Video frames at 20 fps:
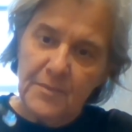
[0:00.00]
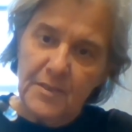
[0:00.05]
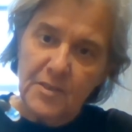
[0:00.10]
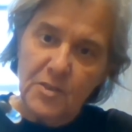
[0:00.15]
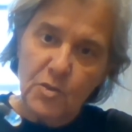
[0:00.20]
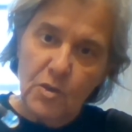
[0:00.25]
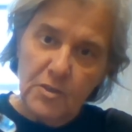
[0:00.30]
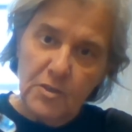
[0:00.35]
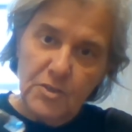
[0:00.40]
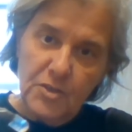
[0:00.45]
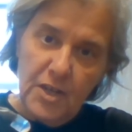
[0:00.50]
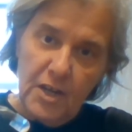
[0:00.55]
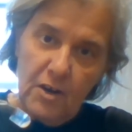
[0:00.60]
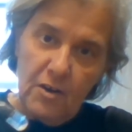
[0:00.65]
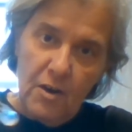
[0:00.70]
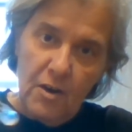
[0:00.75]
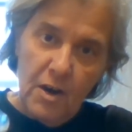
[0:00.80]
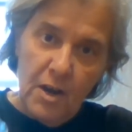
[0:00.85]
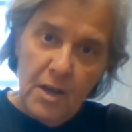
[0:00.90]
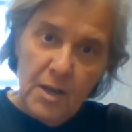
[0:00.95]
salt
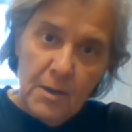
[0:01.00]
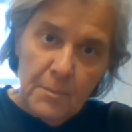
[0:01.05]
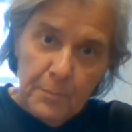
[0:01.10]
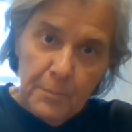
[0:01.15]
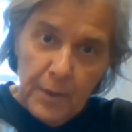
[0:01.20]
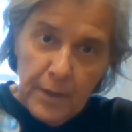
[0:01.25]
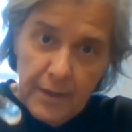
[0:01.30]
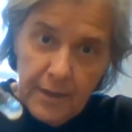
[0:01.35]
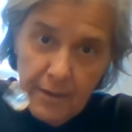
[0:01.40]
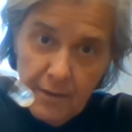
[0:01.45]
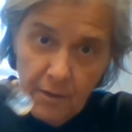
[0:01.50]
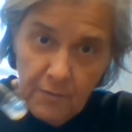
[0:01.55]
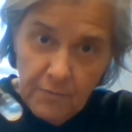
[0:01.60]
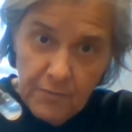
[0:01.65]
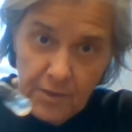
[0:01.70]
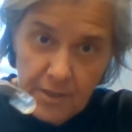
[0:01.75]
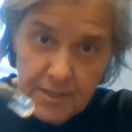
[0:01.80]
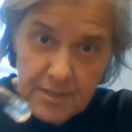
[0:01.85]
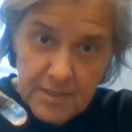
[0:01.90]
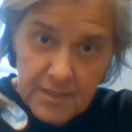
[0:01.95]
shaker. But I don't know if you
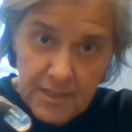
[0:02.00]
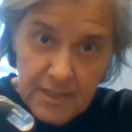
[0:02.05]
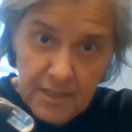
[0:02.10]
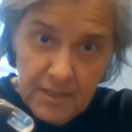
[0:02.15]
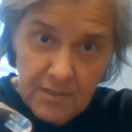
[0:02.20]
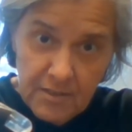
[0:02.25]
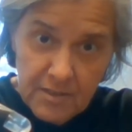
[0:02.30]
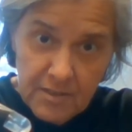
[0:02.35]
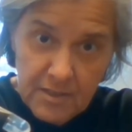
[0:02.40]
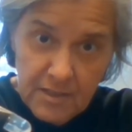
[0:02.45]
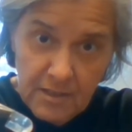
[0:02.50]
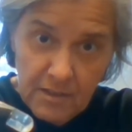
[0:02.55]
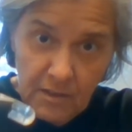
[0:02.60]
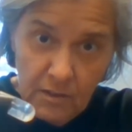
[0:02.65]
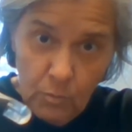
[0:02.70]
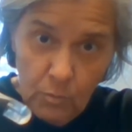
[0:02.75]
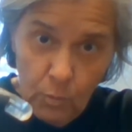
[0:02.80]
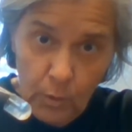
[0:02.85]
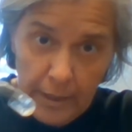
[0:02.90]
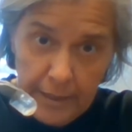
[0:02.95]
can see. You see the
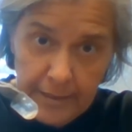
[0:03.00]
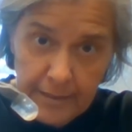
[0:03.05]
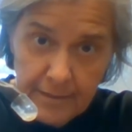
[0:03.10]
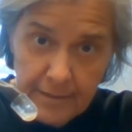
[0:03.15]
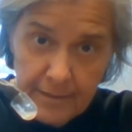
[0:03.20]
little white